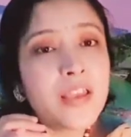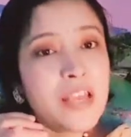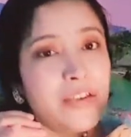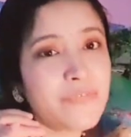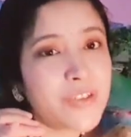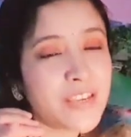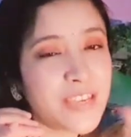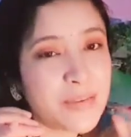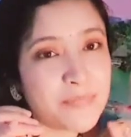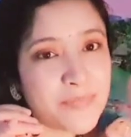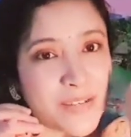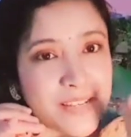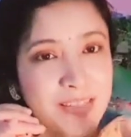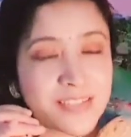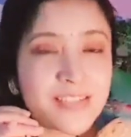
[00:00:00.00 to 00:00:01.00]
if they keep
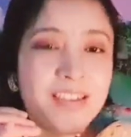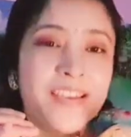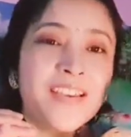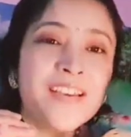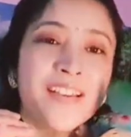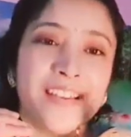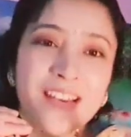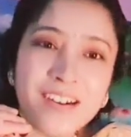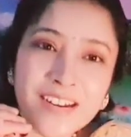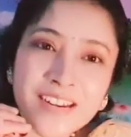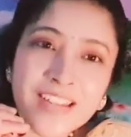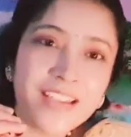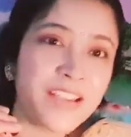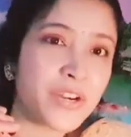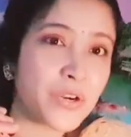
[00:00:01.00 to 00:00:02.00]
listening,
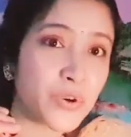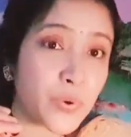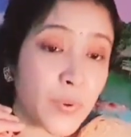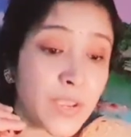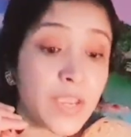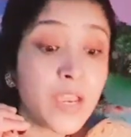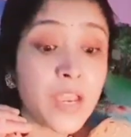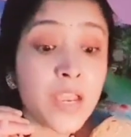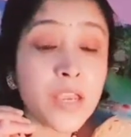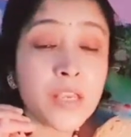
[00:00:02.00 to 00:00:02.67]
learning and growing.